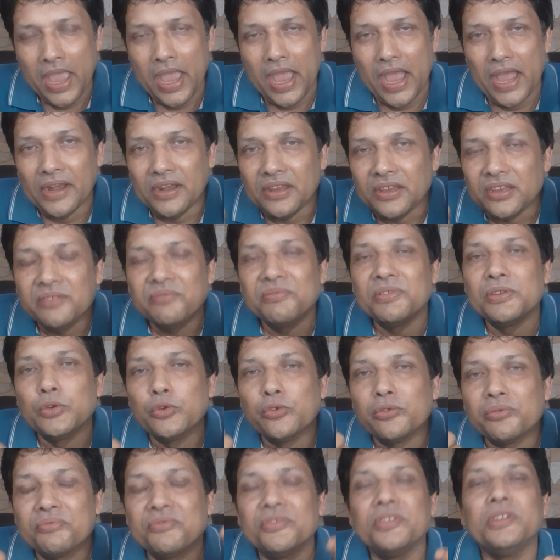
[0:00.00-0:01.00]
and if
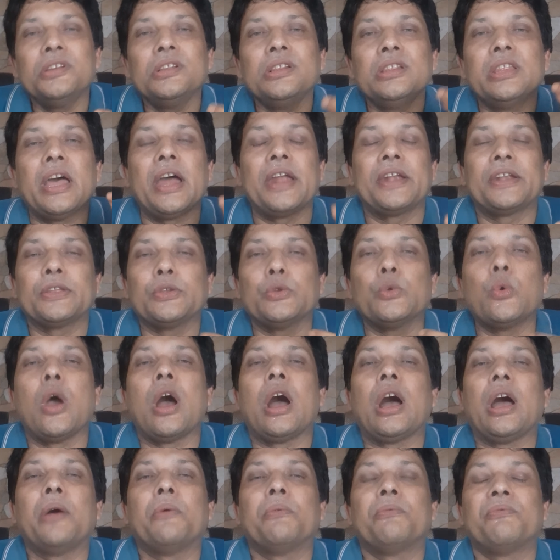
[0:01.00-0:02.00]
you feel that you
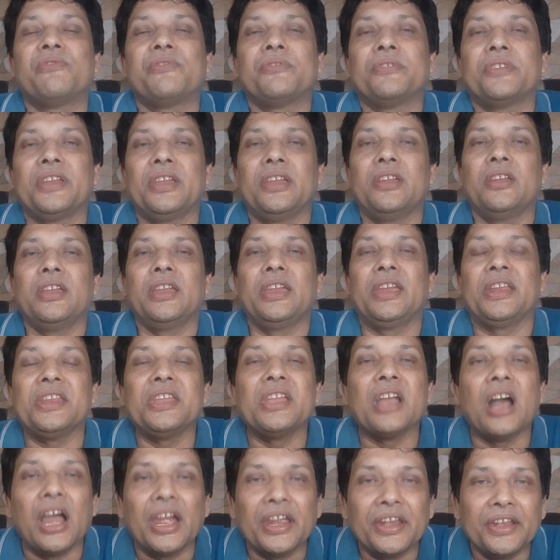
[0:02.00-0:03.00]
have
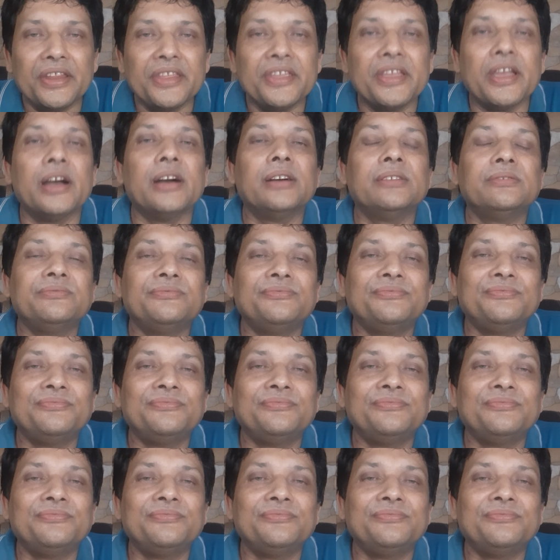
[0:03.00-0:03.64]
any idea